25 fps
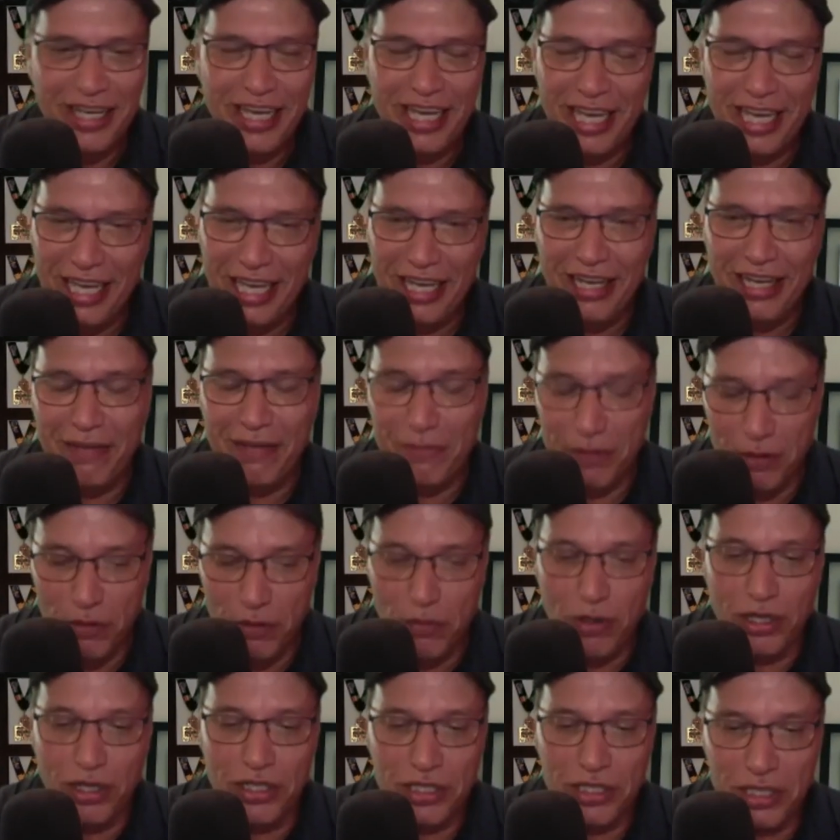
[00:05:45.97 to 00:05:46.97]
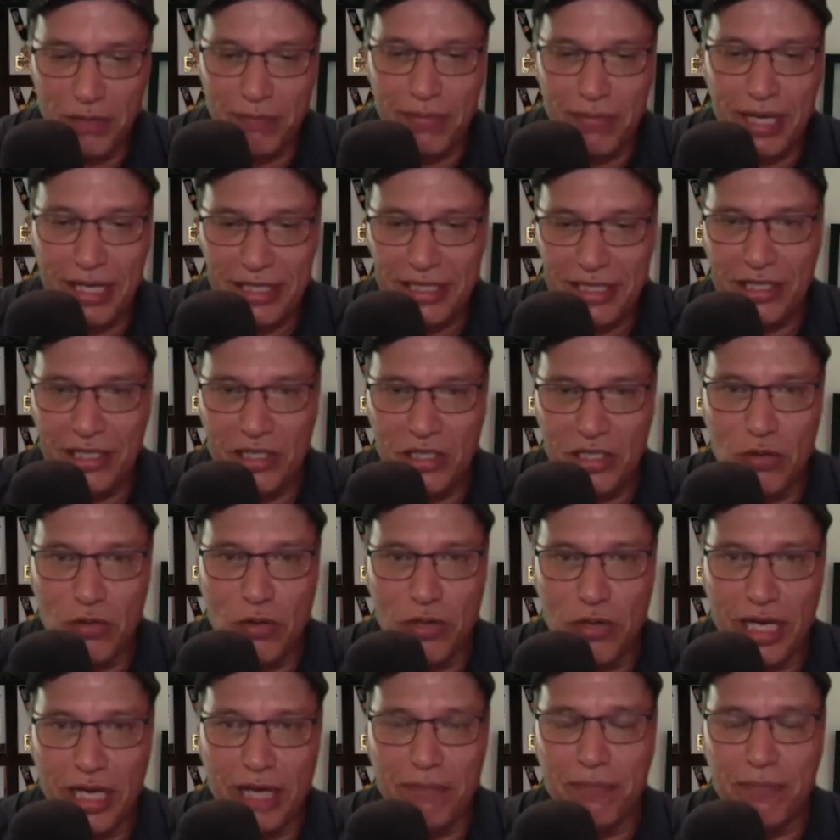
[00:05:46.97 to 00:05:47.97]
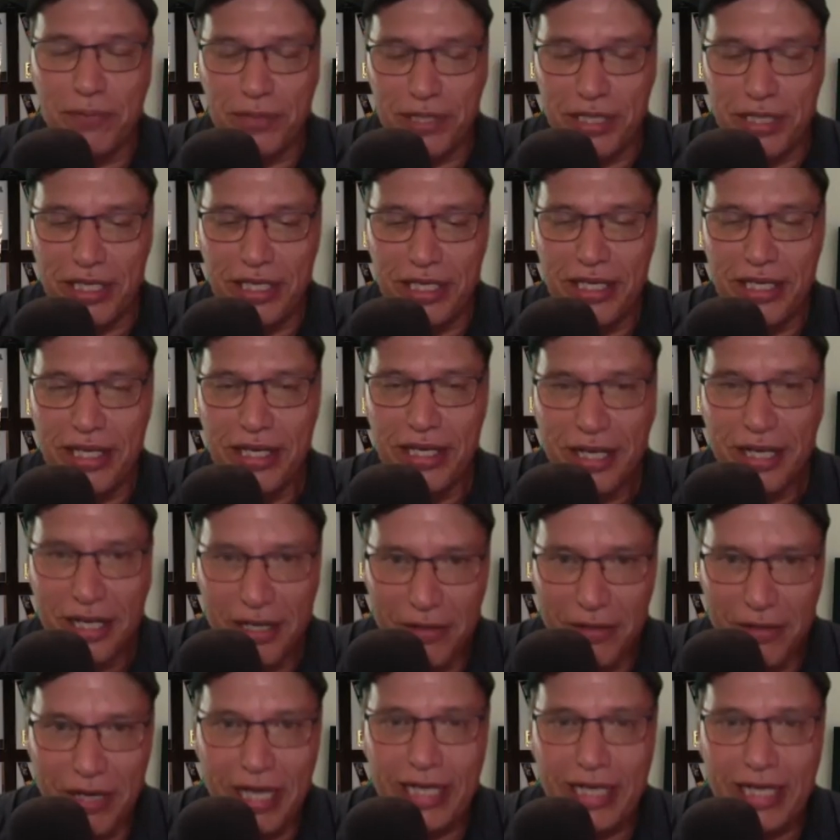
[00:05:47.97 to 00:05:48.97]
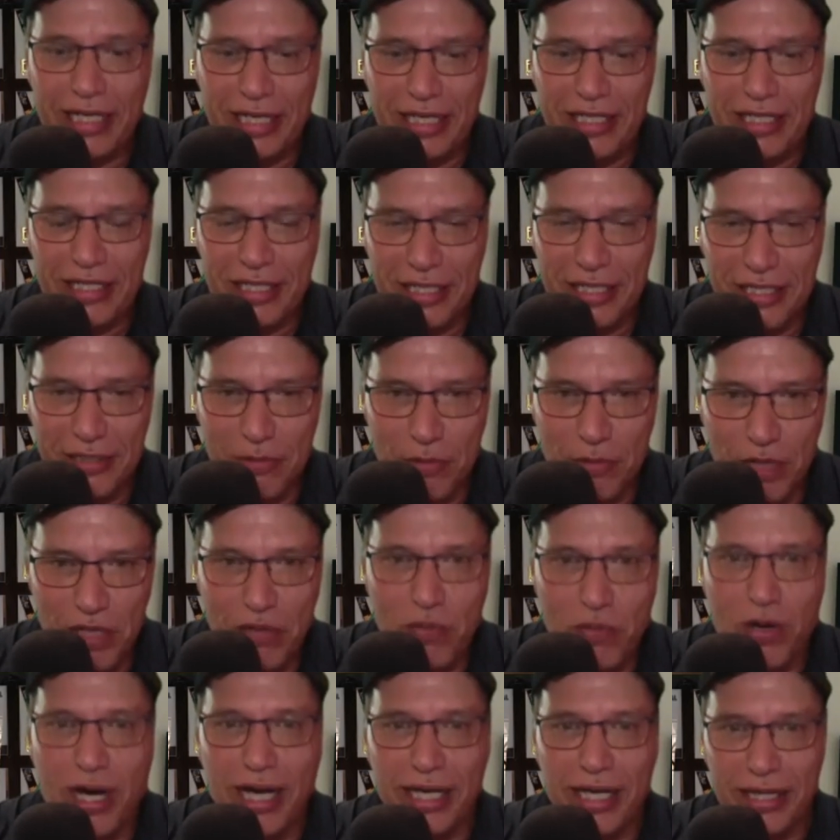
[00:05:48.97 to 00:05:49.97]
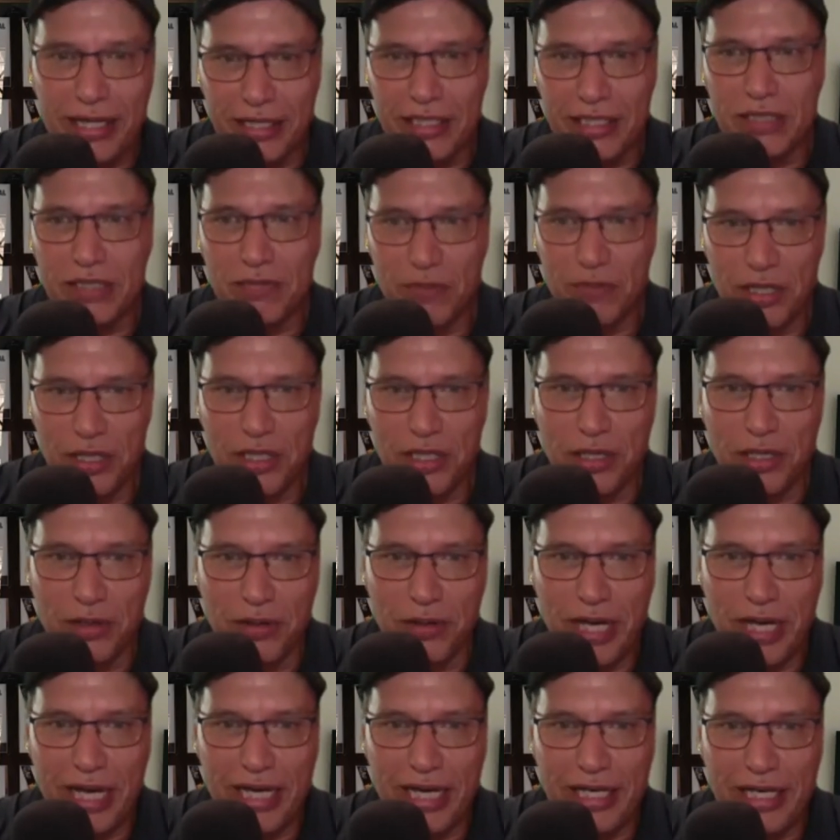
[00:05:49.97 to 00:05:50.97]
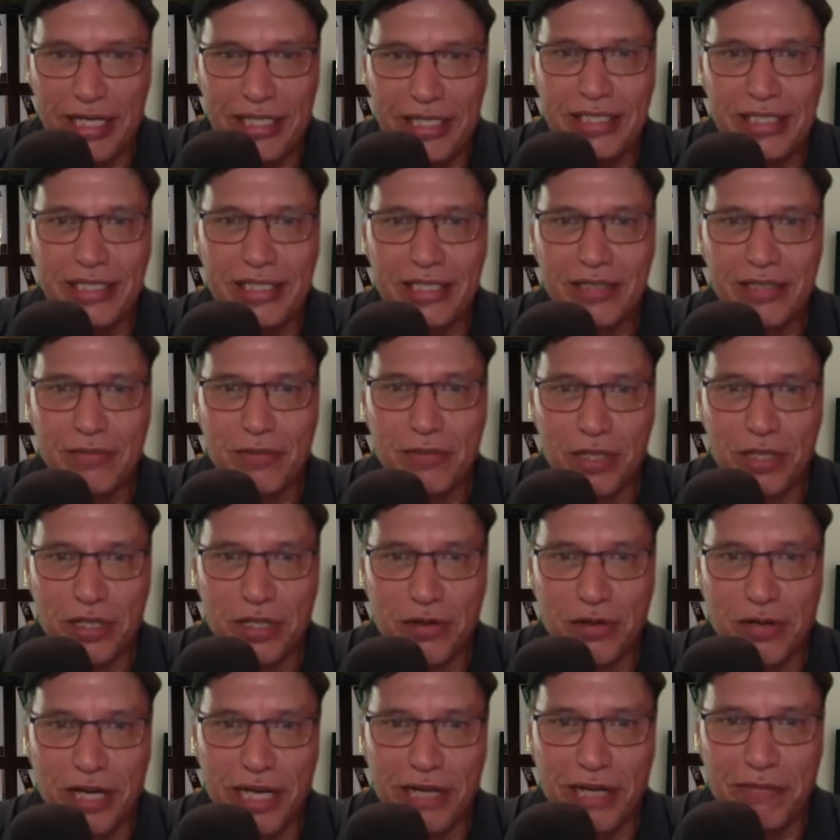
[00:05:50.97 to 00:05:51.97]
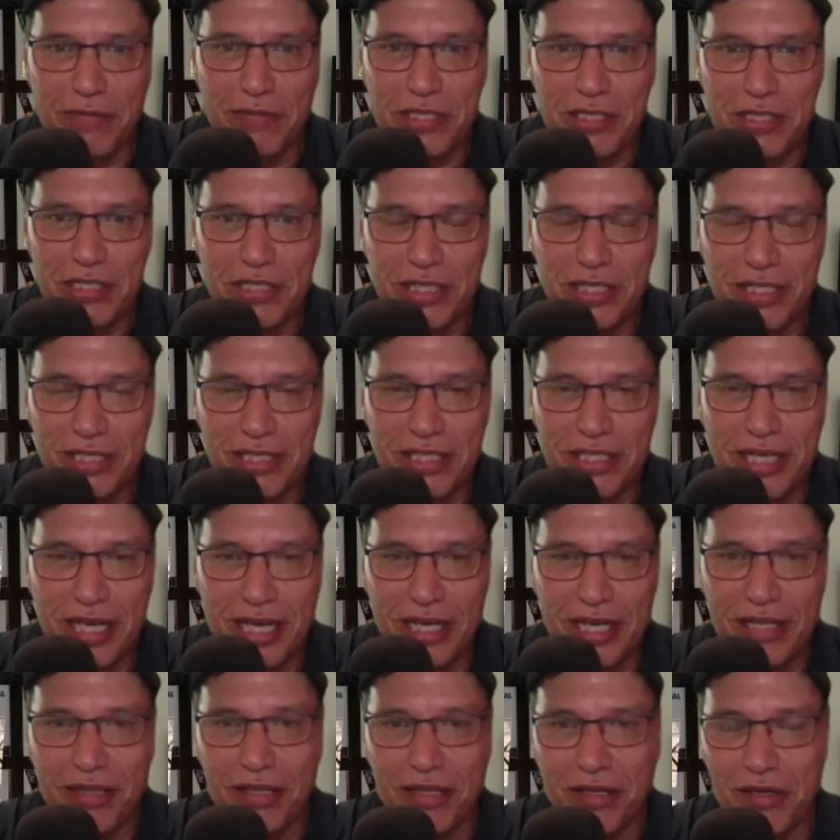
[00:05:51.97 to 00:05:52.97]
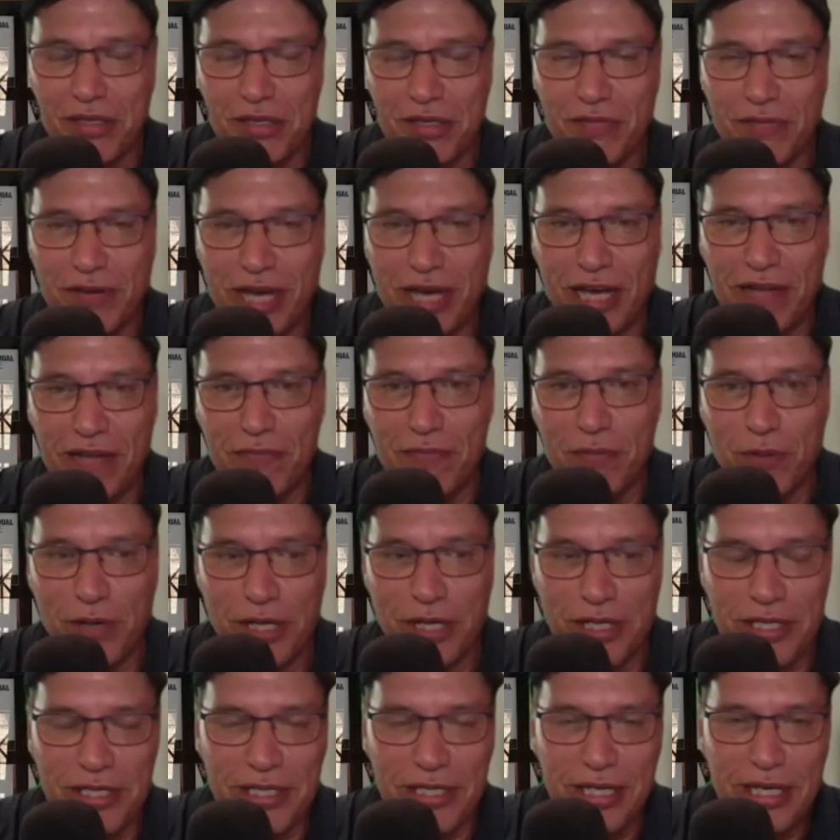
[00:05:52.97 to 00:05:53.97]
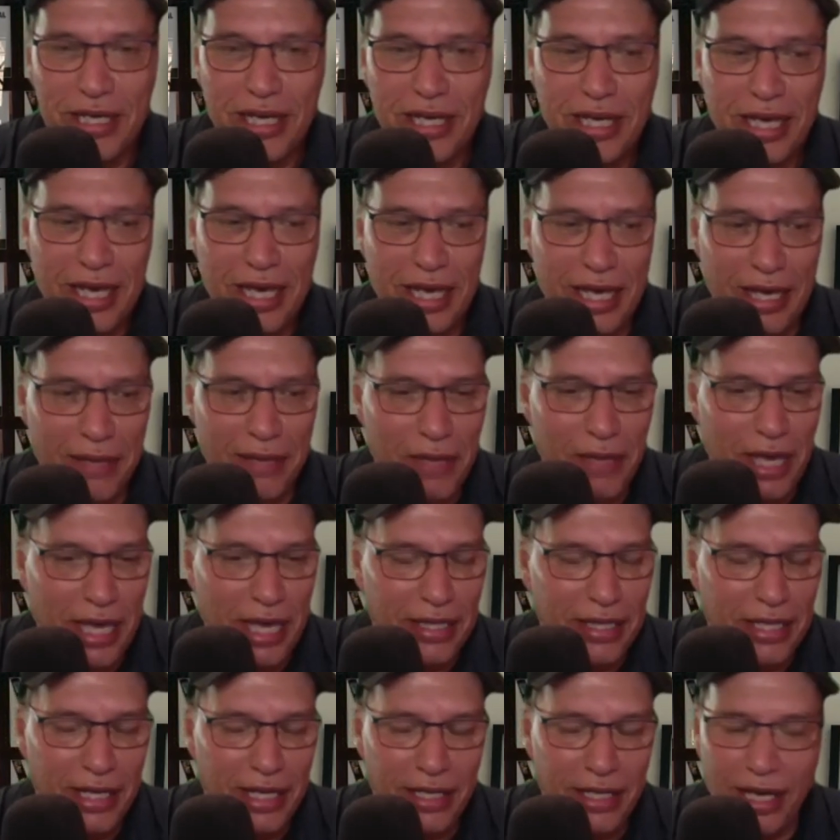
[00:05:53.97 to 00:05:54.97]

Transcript: in if you want to message your company correctly just rewind this video and listen to what graeme has just said in those five points um, and yeah.